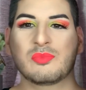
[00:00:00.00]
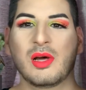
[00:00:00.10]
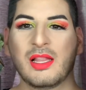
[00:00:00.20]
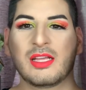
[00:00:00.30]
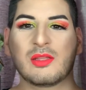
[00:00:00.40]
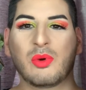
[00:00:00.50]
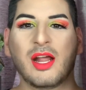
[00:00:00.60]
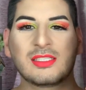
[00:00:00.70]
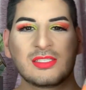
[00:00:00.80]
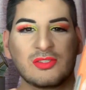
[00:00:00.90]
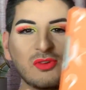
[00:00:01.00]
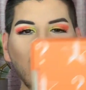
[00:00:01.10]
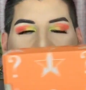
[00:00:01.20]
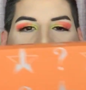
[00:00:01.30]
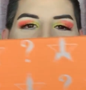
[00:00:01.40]
put like the prices or
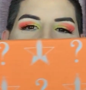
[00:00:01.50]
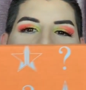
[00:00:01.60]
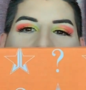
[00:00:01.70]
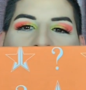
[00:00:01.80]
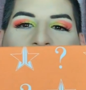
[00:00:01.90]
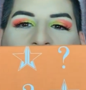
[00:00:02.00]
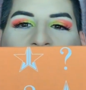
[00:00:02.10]
whatever up